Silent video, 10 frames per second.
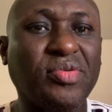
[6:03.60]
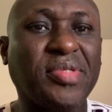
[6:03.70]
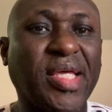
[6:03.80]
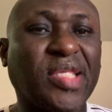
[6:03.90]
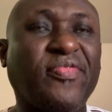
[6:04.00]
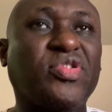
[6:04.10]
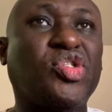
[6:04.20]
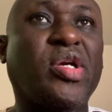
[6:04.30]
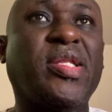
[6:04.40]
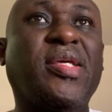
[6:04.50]
Thanks for
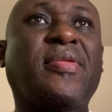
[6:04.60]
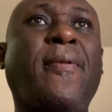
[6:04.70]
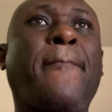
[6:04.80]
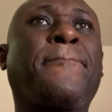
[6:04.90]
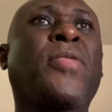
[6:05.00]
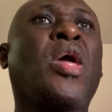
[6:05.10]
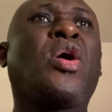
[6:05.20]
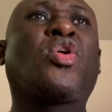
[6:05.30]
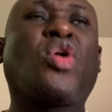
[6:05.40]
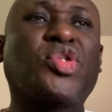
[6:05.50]
joining.
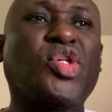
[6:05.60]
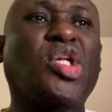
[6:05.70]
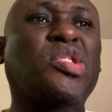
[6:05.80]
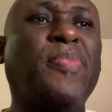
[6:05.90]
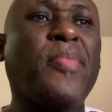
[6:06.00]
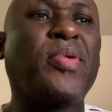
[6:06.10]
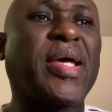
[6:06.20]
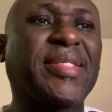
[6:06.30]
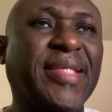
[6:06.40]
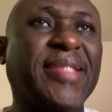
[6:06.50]
Consult people
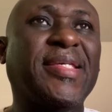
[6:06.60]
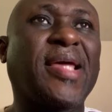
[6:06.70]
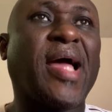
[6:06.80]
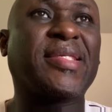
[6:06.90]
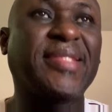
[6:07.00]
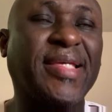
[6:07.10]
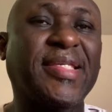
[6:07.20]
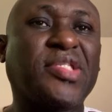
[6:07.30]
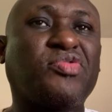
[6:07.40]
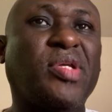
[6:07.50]
as
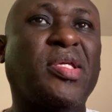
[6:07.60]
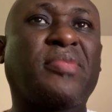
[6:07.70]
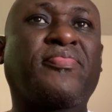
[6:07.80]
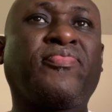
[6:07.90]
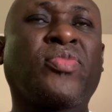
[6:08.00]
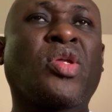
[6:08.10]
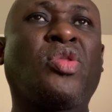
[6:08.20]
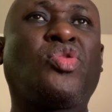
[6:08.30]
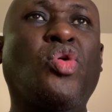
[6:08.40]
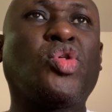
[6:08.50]
necessary.
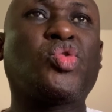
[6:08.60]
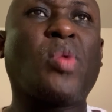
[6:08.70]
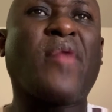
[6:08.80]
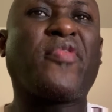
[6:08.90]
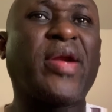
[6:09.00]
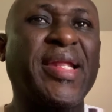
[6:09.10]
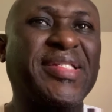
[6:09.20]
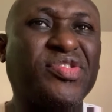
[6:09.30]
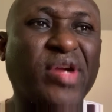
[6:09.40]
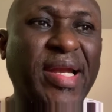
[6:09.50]
Those who have already
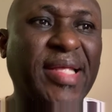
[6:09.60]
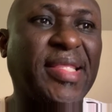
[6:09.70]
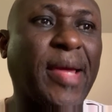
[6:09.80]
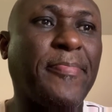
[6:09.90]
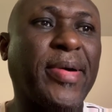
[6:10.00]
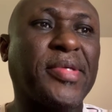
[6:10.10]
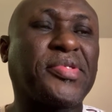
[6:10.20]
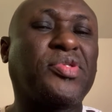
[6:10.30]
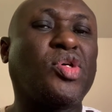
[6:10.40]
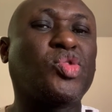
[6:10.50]
treaded that
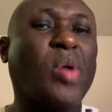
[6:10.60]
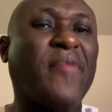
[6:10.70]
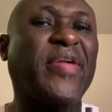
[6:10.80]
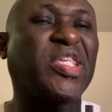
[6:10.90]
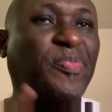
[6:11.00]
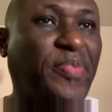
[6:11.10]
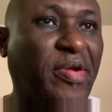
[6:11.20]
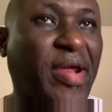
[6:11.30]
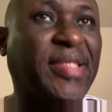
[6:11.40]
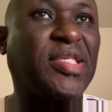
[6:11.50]
path, those who have
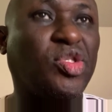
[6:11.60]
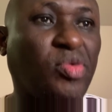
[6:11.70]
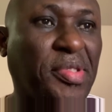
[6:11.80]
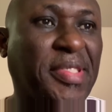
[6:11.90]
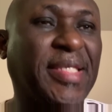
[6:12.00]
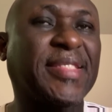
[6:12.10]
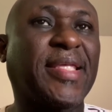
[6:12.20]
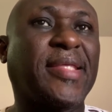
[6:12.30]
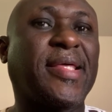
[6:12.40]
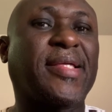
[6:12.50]
experience in doing things
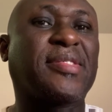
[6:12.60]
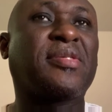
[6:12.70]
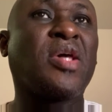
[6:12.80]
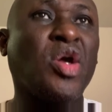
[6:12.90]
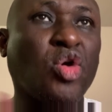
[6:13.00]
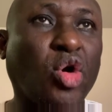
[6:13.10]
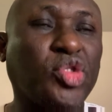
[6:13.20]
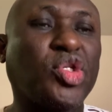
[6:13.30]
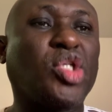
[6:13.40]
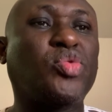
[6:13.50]
like that,
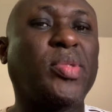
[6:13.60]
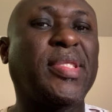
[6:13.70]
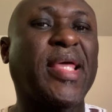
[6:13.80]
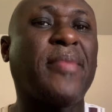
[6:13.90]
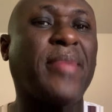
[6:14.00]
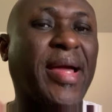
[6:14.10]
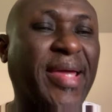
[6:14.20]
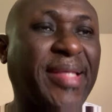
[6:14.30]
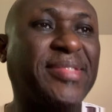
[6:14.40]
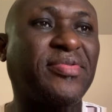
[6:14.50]
consult with them and
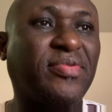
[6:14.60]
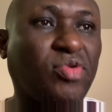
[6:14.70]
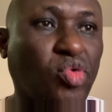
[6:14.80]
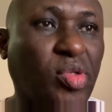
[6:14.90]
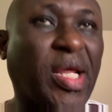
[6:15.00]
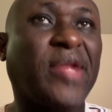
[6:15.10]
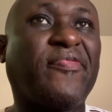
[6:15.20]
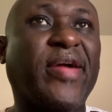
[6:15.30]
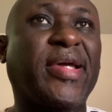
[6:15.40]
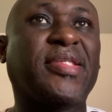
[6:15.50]
get good
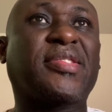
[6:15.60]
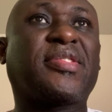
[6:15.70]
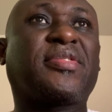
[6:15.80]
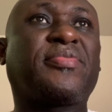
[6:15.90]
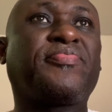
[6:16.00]
advice.